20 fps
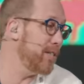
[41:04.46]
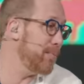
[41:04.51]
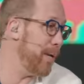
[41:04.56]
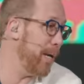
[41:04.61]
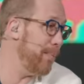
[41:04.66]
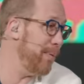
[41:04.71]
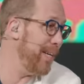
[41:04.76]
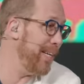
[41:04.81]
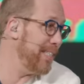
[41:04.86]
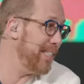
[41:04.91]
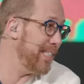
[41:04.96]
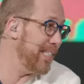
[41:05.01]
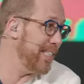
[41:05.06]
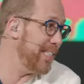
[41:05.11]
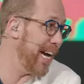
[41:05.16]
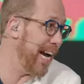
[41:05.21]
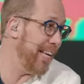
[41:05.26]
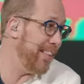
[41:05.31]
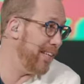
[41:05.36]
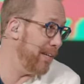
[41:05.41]
Maybe it's in
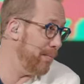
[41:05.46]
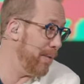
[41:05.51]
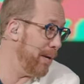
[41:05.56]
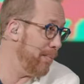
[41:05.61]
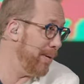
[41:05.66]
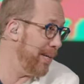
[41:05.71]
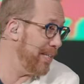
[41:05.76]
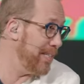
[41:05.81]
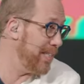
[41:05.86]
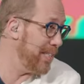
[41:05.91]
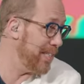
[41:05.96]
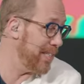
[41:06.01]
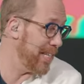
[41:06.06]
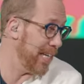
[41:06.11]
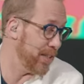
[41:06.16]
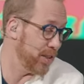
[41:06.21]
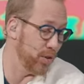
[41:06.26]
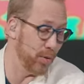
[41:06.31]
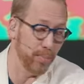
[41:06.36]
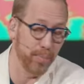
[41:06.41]
tithing, maybe it's in
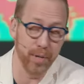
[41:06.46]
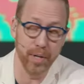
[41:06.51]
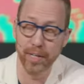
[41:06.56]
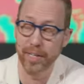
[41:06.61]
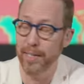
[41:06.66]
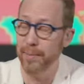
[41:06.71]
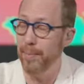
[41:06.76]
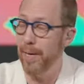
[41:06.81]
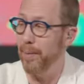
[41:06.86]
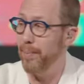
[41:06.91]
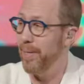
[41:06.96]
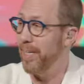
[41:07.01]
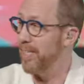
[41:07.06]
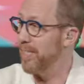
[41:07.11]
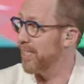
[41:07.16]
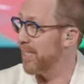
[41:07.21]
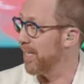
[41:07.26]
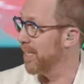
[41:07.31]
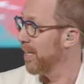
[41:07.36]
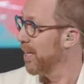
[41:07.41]
sexual purity, maybe
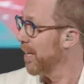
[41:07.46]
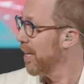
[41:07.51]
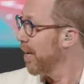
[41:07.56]
it's in